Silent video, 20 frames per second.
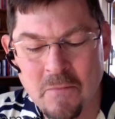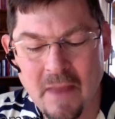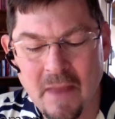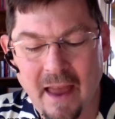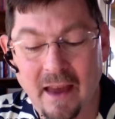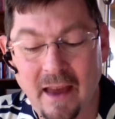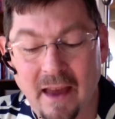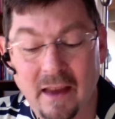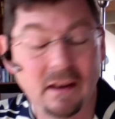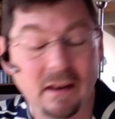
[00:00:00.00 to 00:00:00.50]

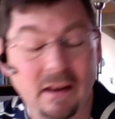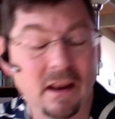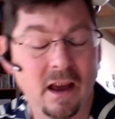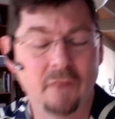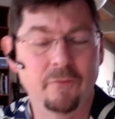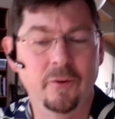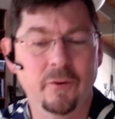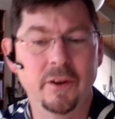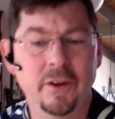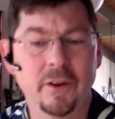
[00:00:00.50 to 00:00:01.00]
And
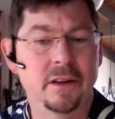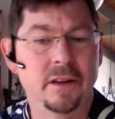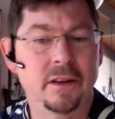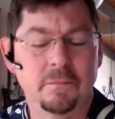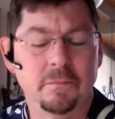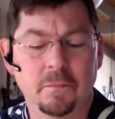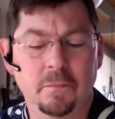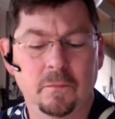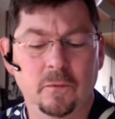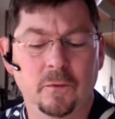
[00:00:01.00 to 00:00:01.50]
a friend
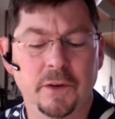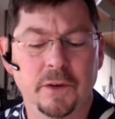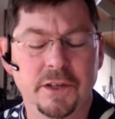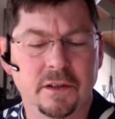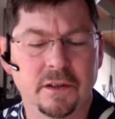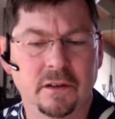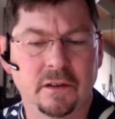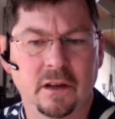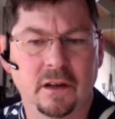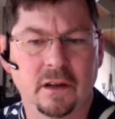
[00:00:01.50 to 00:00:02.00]

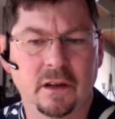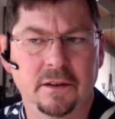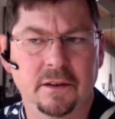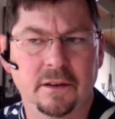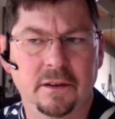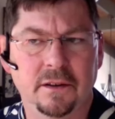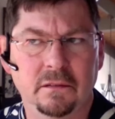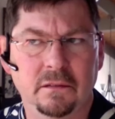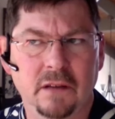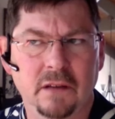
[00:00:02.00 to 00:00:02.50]

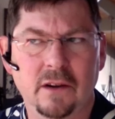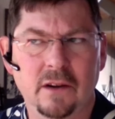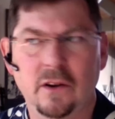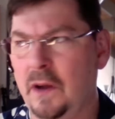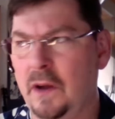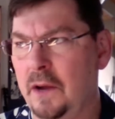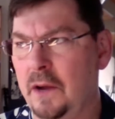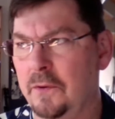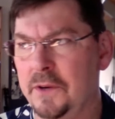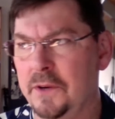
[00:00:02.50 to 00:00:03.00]
I don't
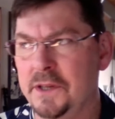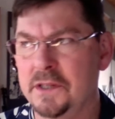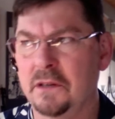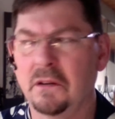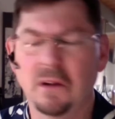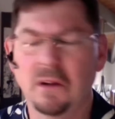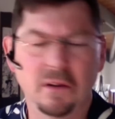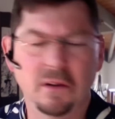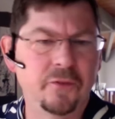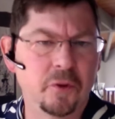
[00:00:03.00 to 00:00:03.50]
know how
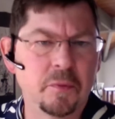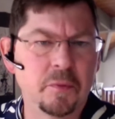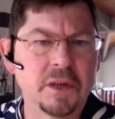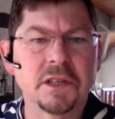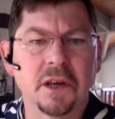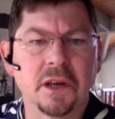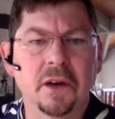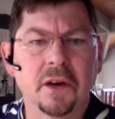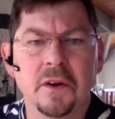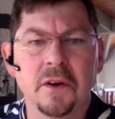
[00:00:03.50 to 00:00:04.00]
recent, a few
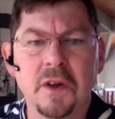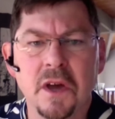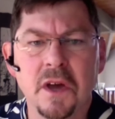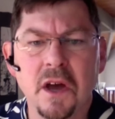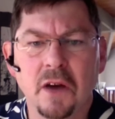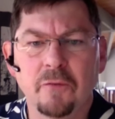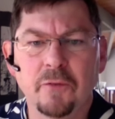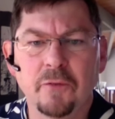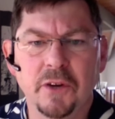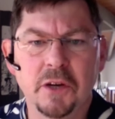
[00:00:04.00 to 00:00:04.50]
months ago,
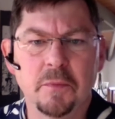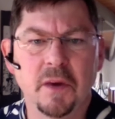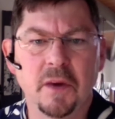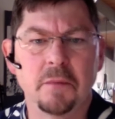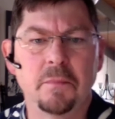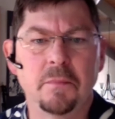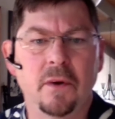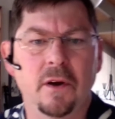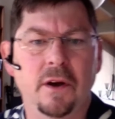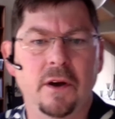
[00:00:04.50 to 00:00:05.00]
a friend of
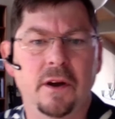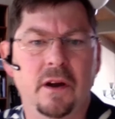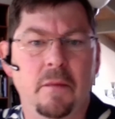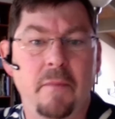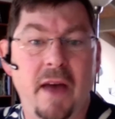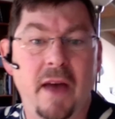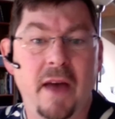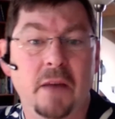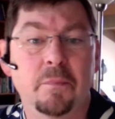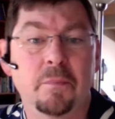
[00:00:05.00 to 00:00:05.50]
mine bought a
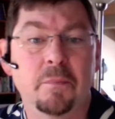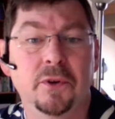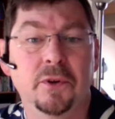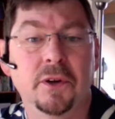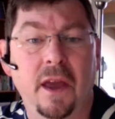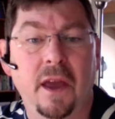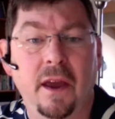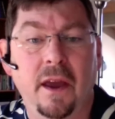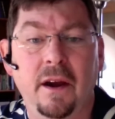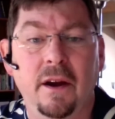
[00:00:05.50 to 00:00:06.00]

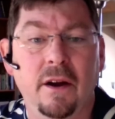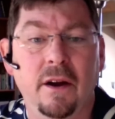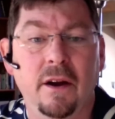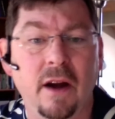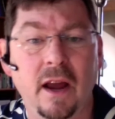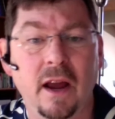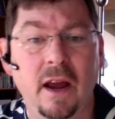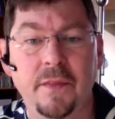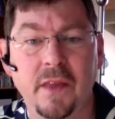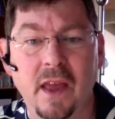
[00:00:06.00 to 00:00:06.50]
MacBook
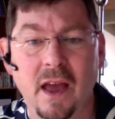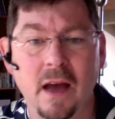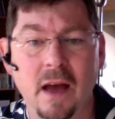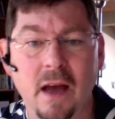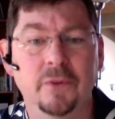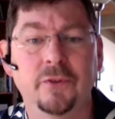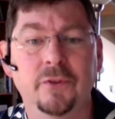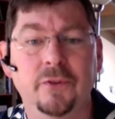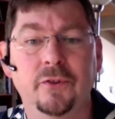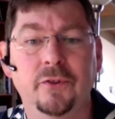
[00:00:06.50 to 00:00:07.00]
Air at the
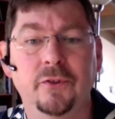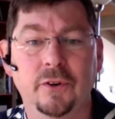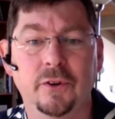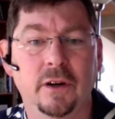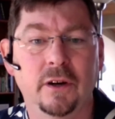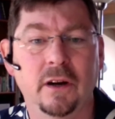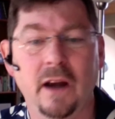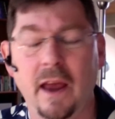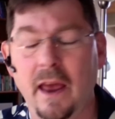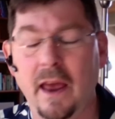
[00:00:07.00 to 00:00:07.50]
Apple
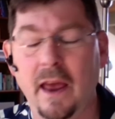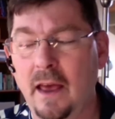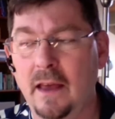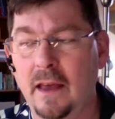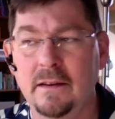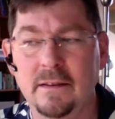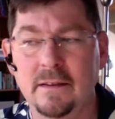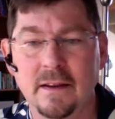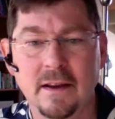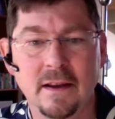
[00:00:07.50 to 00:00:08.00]
store,
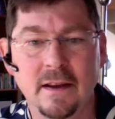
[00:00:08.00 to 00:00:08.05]
and